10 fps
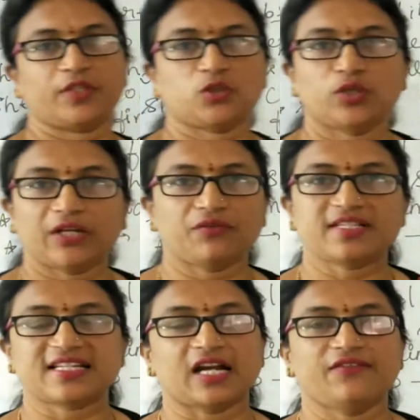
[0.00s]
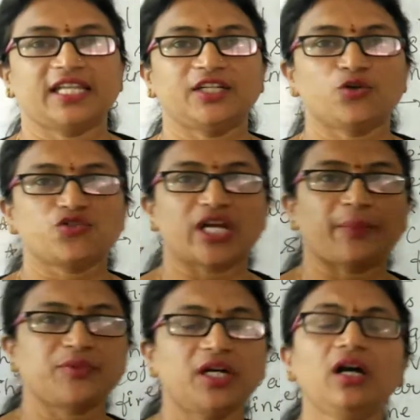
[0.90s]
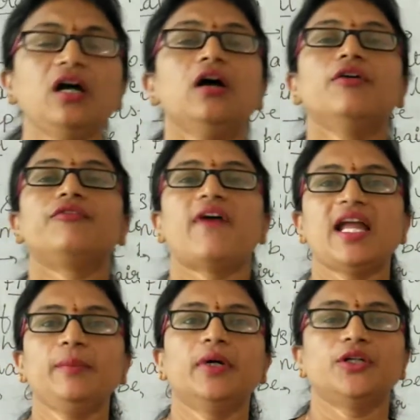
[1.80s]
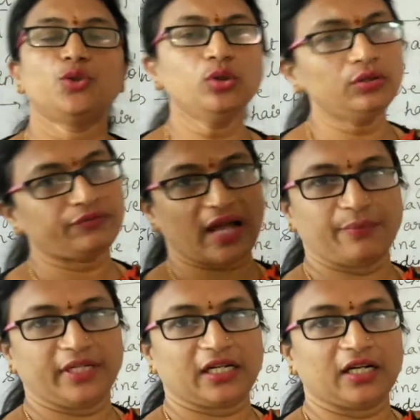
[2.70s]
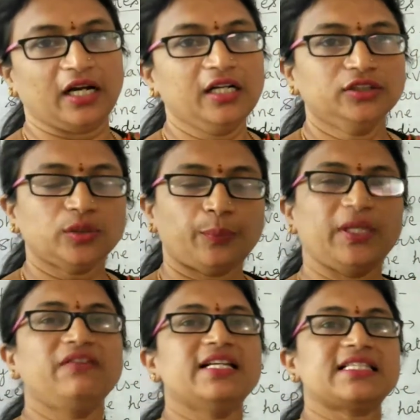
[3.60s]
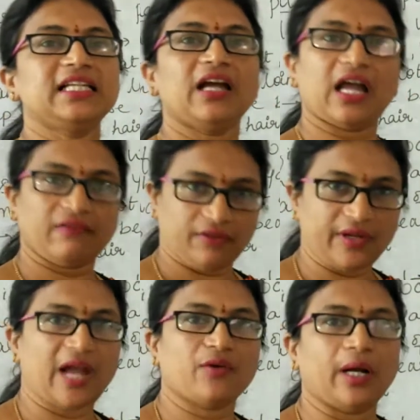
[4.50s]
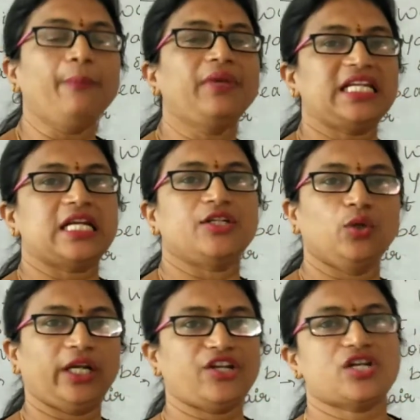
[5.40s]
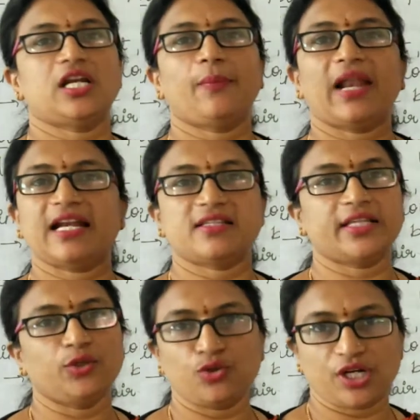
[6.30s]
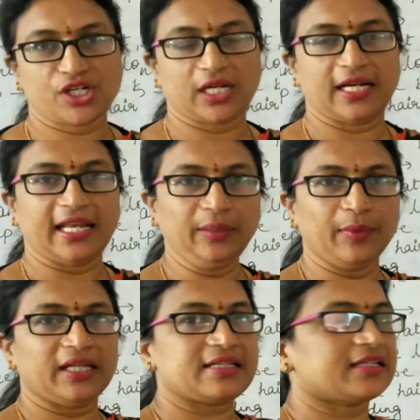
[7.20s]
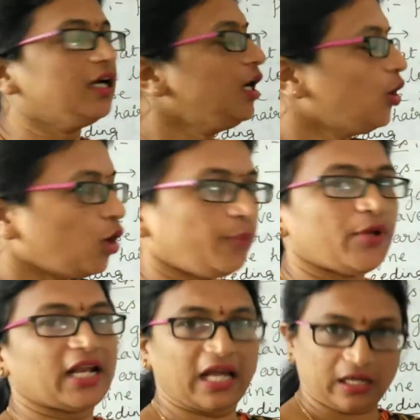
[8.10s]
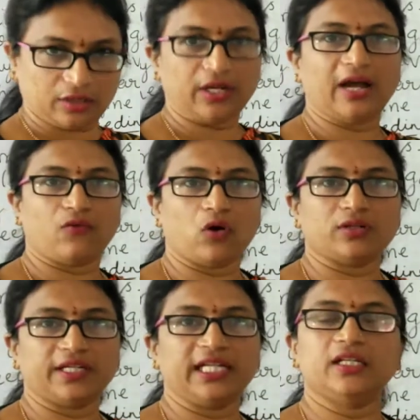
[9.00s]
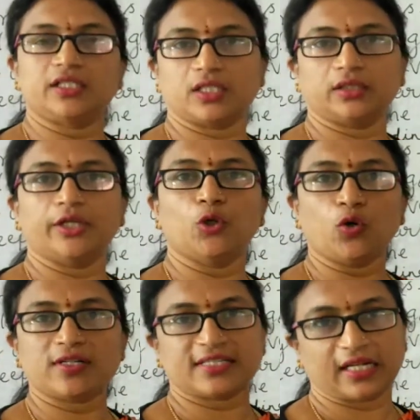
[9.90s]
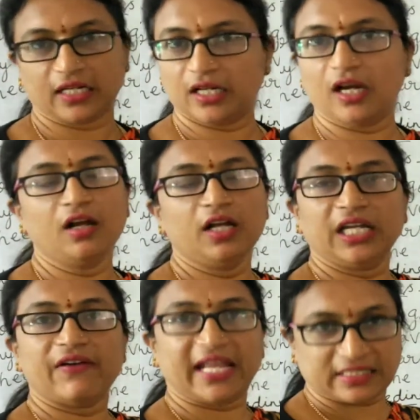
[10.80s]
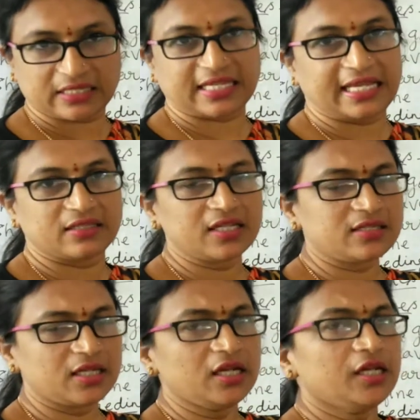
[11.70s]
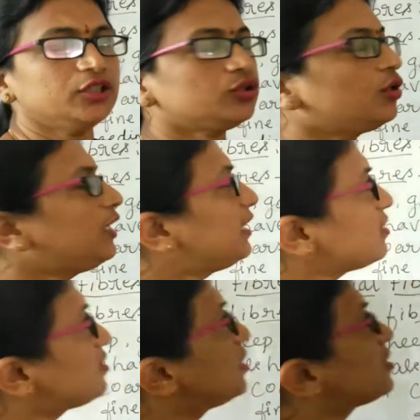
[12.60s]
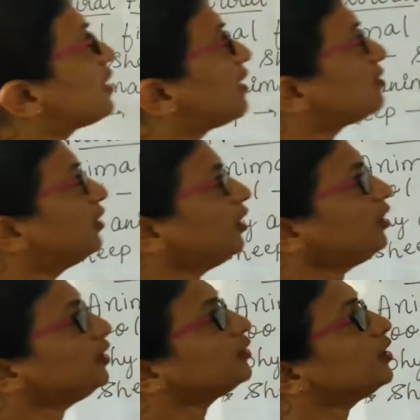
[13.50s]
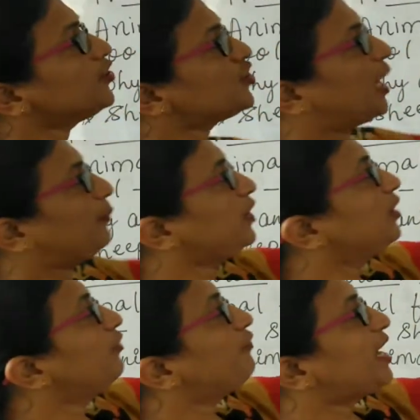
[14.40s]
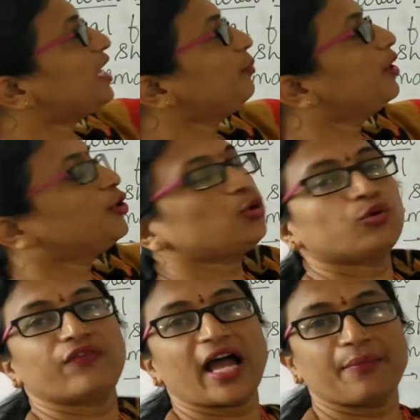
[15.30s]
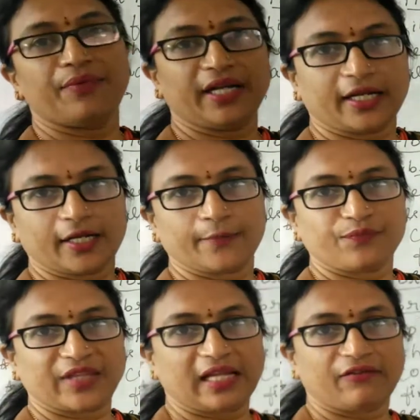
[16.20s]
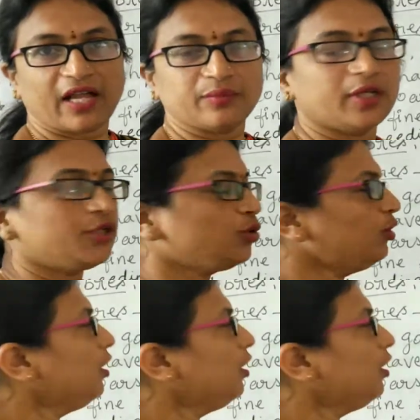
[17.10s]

Today we will start with a new chapter, fiber to fabric. So previously we have completed nutrition in plants and nutrition in animals. Hope you have already written the notes and your exercises. So let us start the third chapter, fiber to fabric. Fiber to